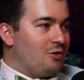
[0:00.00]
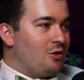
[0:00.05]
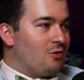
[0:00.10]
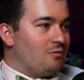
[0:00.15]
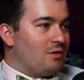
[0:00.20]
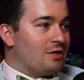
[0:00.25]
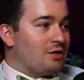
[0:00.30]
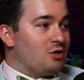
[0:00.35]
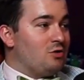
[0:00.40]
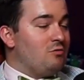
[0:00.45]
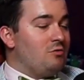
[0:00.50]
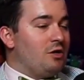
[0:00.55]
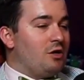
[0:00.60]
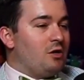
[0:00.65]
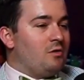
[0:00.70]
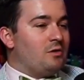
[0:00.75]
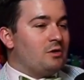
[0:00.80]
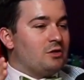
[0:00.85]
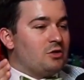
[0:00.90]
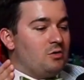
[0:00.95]
Like you
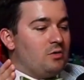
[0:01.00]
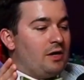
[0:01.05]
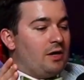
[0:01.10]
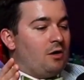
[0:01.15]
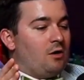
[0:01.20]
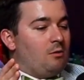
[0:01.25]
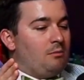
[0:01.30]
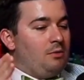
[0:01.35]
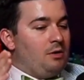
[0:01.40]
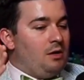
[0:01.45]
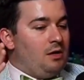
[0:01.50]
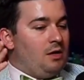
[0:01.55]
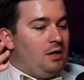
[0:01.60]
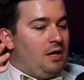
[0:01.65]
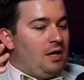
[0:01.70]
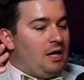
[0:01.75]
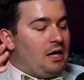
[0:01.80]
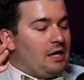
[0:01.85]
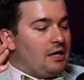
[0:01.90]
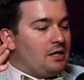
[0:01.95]
go and you help
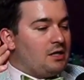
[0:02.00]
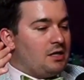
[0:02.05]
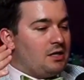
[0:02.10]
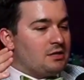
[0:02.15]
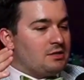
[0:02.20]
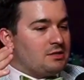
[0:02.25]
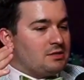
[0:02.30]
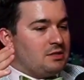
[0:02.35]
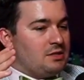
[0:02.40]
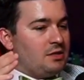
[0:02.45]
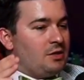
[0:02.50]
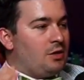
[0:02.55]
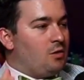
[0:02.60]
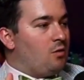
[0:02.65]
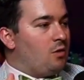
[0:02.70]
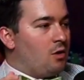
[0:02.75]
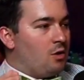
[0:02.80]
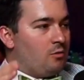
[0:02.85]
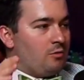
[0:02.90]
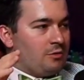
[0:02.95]
a
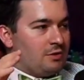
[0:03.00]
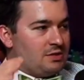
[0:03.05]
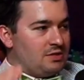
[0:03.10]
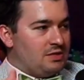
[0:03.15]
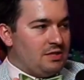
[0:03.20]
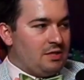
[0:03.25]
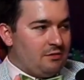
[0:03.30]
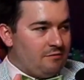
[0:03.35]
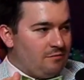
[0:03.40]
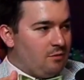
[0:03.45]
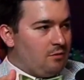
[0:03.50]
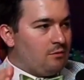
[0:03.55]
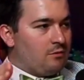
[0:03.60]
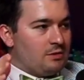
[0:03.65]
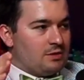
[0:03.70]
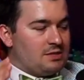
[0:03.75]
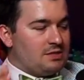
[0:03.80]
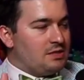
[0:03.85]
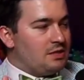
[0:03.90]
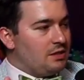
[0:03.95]
COO or a CFO or
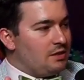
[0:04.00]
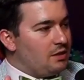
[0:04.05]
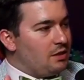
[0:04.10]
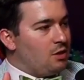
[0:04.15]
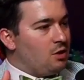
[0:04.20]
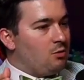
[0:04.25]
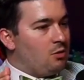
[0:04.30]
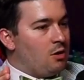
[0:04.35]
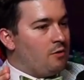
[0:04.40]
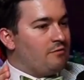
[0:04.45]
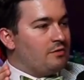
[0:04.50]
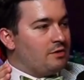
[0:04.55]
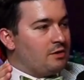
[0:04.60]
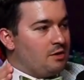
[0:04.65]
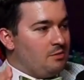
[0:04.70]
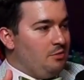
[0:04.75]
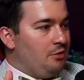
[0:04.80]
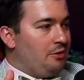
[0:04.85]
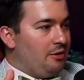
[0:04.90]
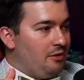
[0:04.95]
a CEO of a
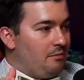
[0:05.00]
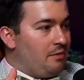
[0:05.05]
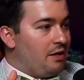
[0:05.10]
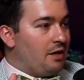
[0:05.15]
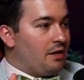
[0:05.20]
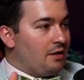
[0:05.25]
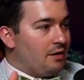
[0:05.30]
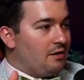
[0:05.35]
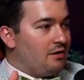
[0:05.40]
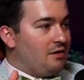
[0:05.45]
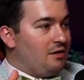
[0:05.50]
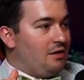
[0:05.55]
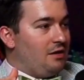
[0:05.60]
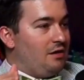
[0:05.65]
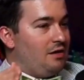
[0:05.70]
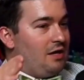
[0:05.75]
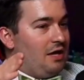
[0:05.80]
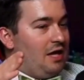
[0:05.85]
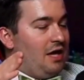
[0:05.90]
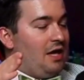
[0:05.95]
community bank,
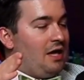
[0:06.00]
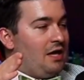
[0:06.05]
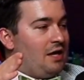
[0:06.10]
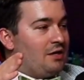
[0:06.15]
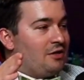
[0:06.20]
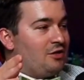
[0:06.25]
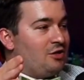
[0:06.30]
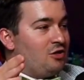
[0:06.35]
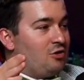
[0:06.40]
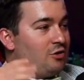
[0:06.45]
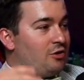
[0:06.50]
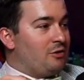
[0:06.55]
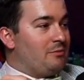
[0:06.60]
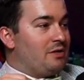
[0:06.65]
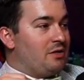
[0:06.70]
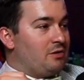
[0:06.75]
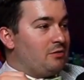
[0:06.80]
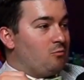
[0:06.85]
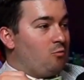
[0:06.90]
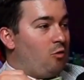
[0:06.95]
and you're going to
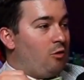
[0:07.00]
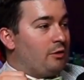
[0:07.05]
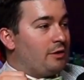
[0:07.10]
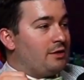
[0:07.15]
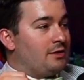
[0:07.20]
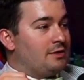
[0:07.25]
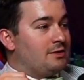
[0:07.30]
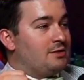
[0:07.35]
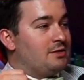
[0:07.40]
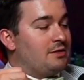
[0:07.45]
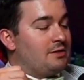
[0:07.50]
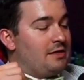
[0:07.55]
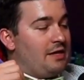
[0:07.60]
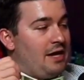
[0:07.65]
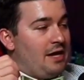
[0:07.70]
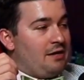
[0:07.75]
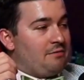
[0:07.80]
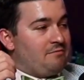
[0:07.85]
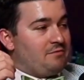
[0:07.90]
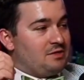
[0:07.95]
be able to walk into
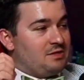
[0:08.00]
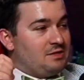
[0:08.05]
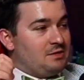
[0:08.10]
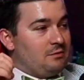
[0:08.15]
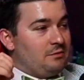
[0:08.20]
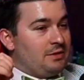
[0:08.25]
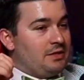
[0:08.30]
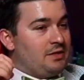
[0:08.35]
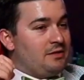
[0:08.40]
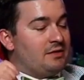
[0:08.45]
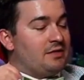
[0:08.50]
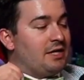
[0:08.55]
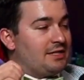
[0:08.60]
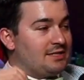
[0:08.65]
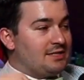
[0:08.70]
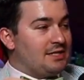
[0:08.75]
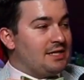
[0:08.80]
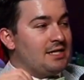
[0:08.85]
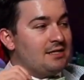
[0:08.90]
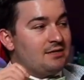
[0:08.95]
that facility the
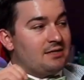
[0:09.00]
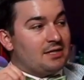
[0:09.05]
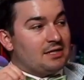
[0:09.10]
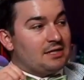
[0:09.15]
next day, the